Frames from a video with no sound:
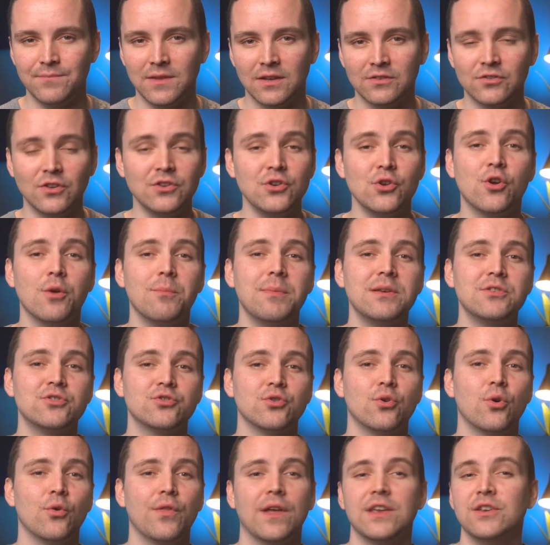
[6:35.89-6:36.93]
so you can be
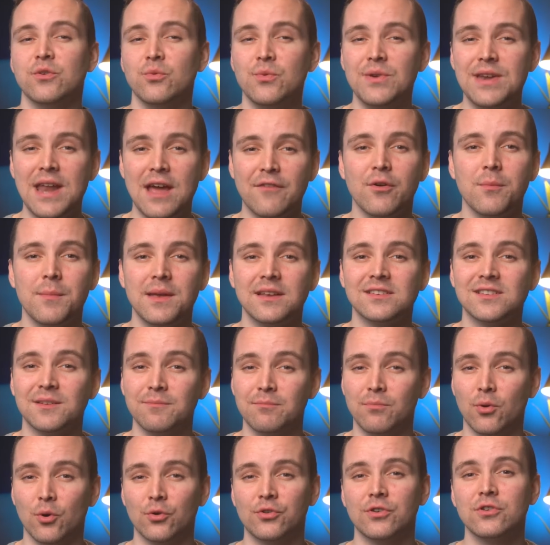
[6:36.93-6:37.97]
sure that you'll never miss
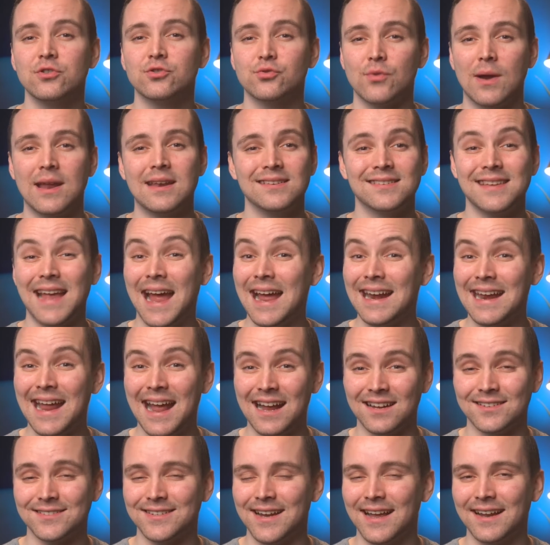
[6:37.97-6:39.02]
important trends and
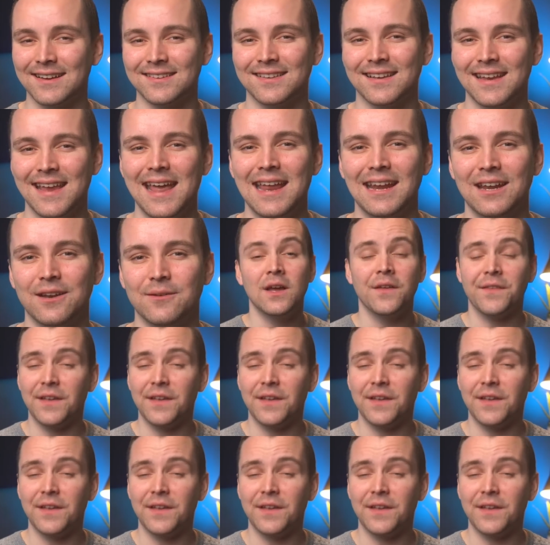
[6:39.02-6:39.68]
hashtags again.